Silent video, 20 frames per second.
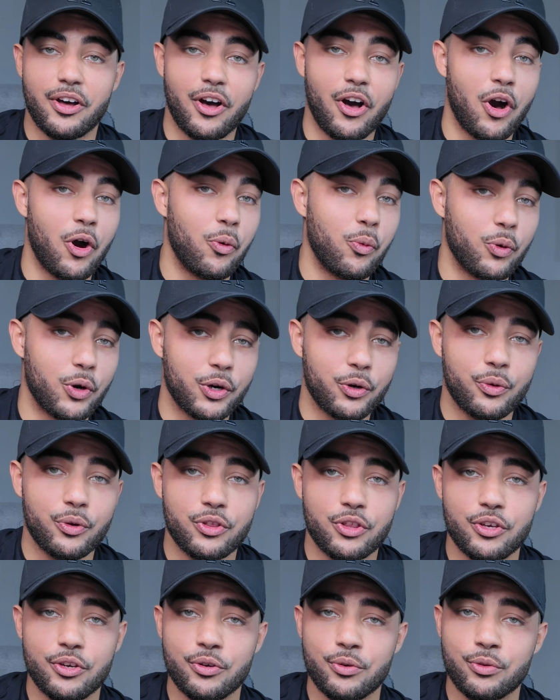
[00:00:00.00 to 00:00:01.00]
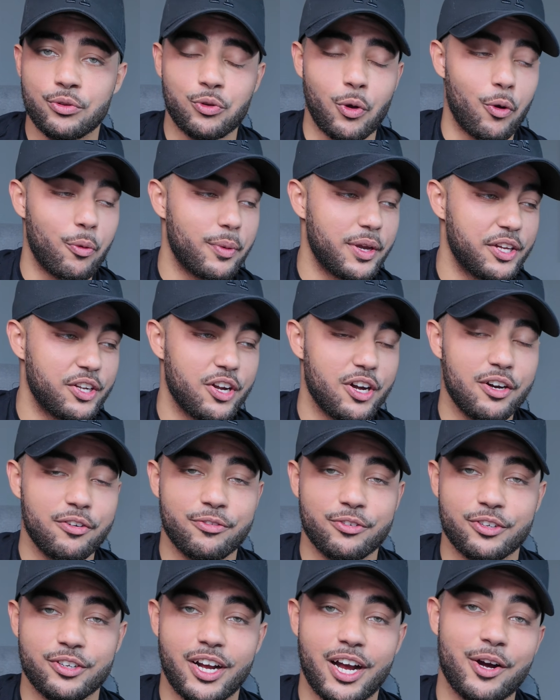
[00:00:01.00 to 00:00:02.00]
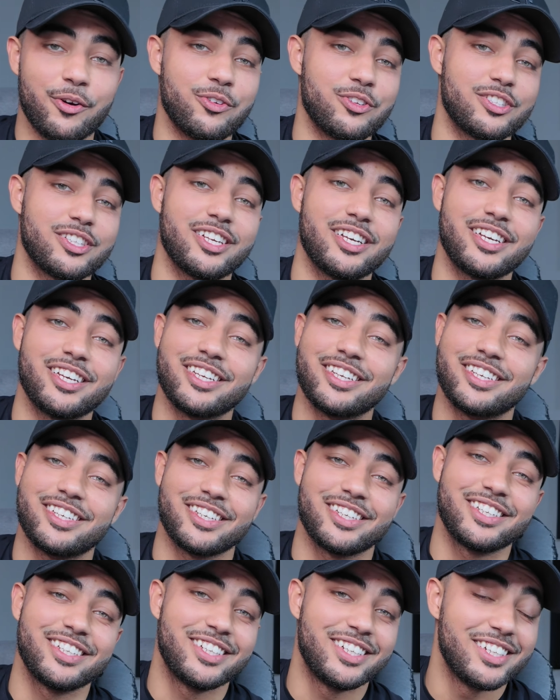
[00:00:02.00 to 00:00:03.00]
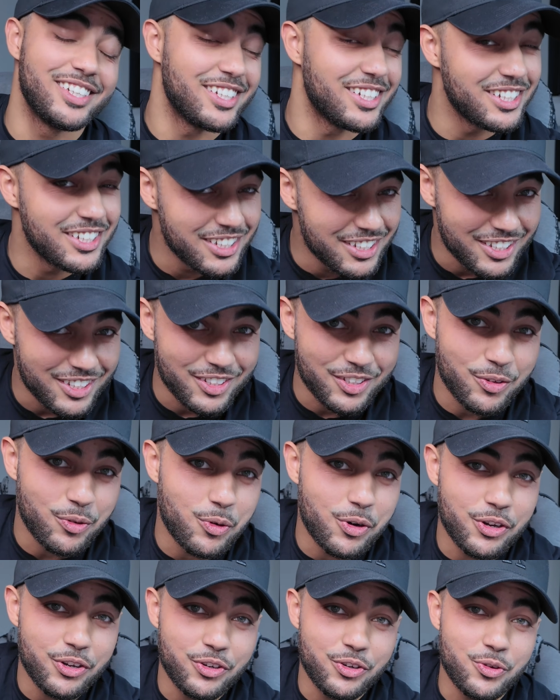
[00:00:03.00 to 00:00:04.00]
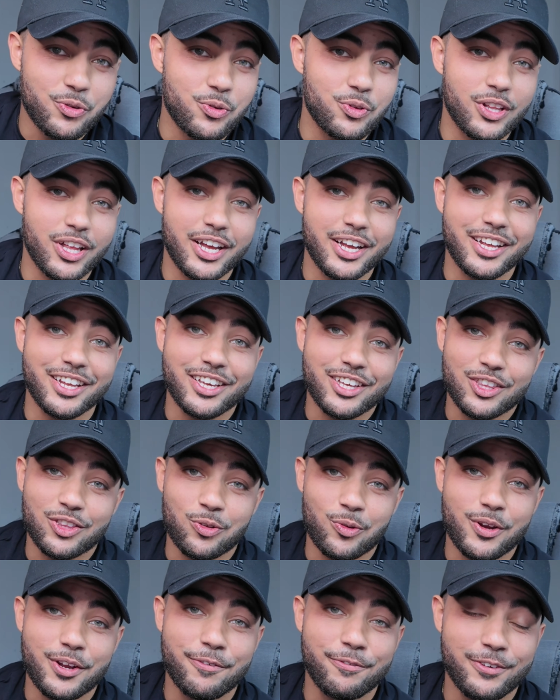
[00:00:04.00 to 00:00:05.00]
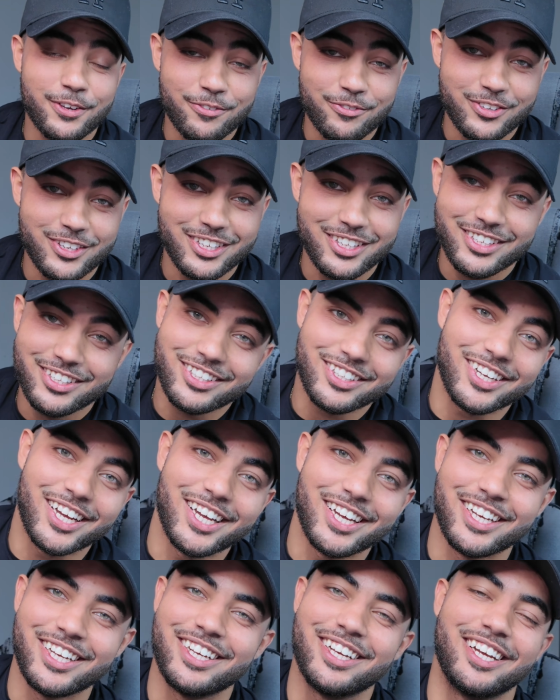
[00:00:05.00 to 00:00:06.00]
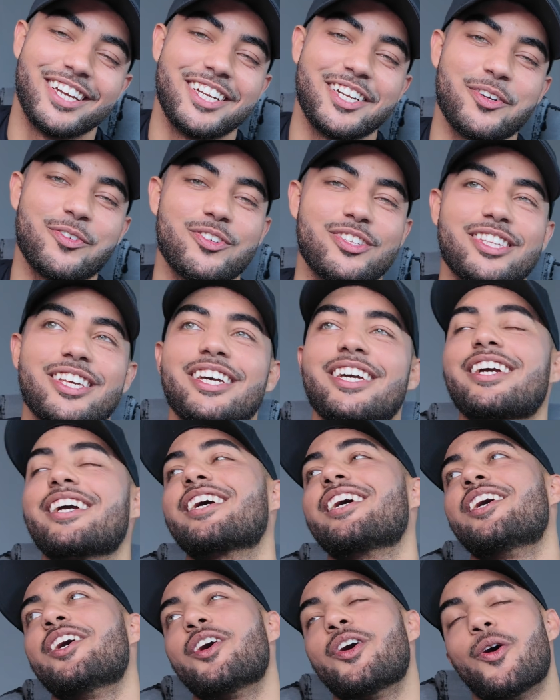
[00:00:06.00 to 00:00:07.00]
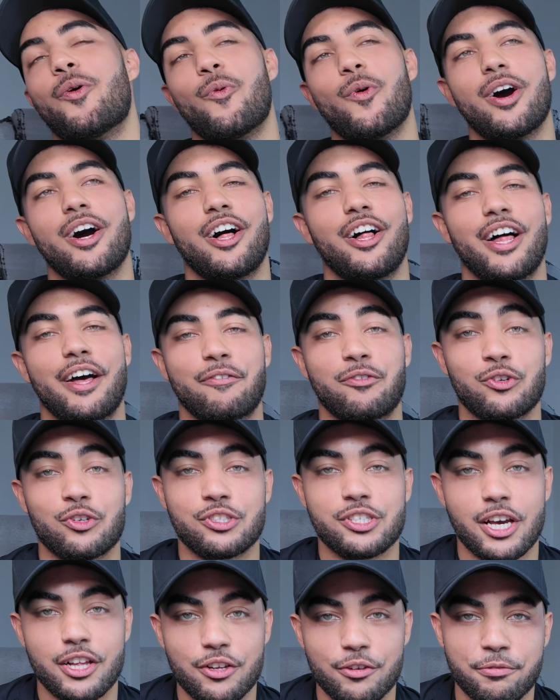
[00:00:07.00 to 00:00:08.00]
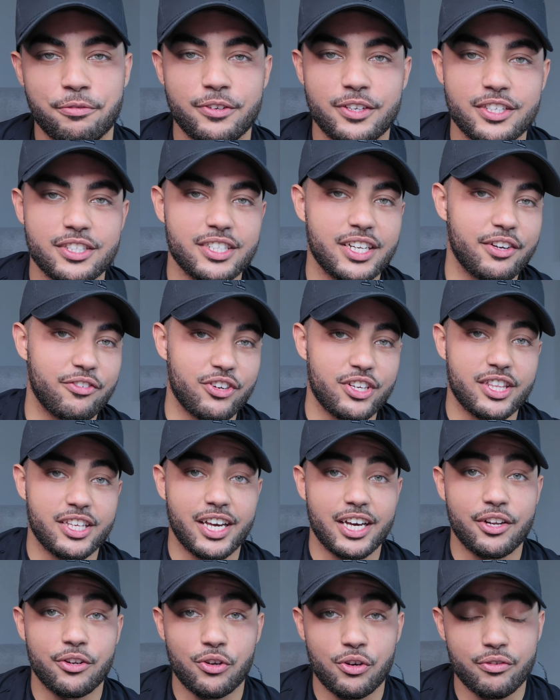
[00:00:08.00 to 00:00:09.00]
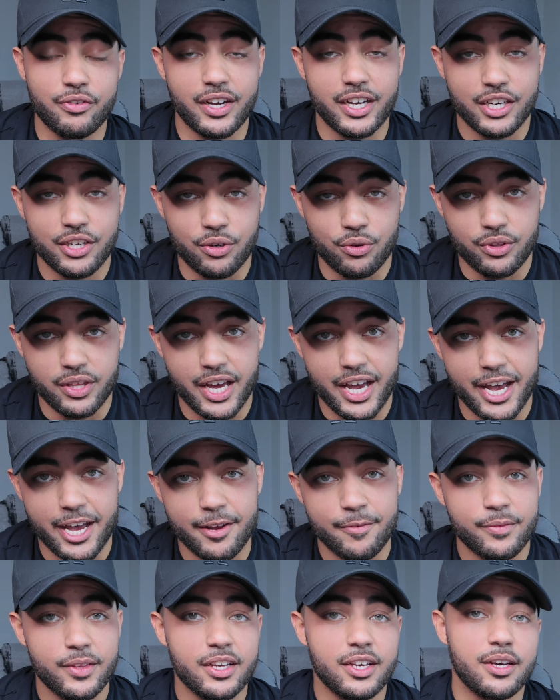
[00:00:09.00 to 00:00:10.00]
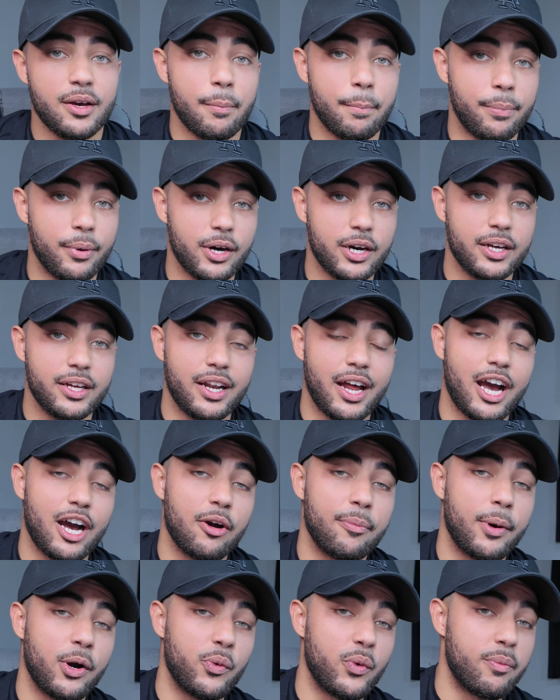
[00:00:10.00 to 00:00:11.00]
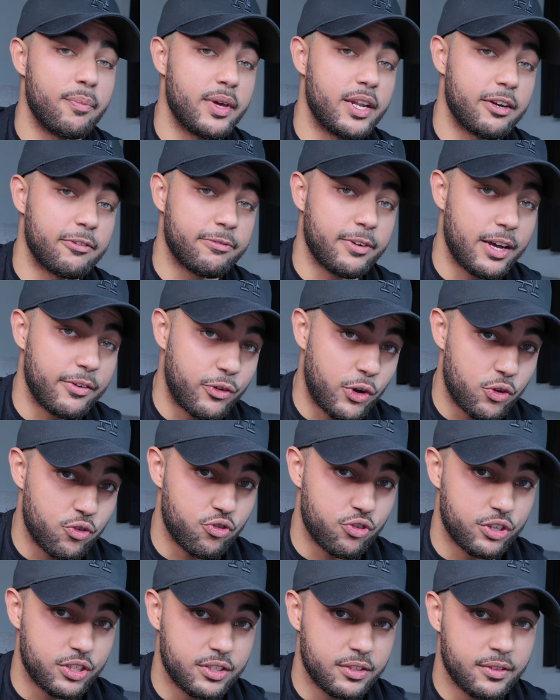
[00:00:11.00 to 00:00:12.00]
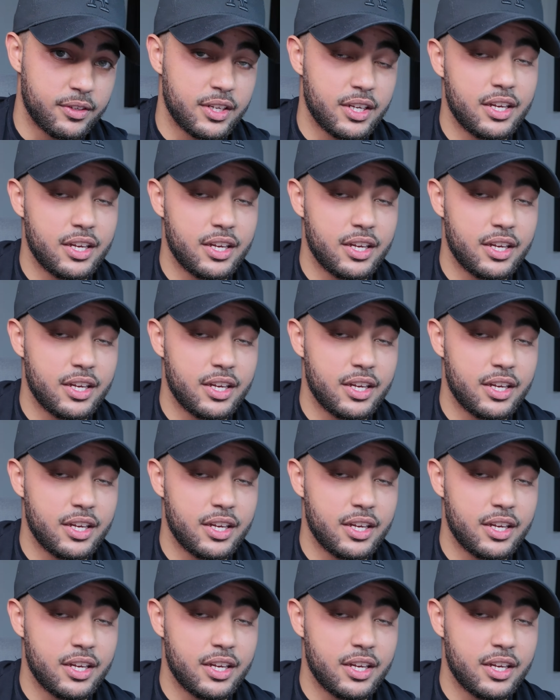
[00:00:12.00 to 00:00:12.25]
I'll work with you, throw me an offer. I was like, you want to do like $350? And he was like, well, after seller fees and everything, I don't know if I could do that, but how about we meet at $500?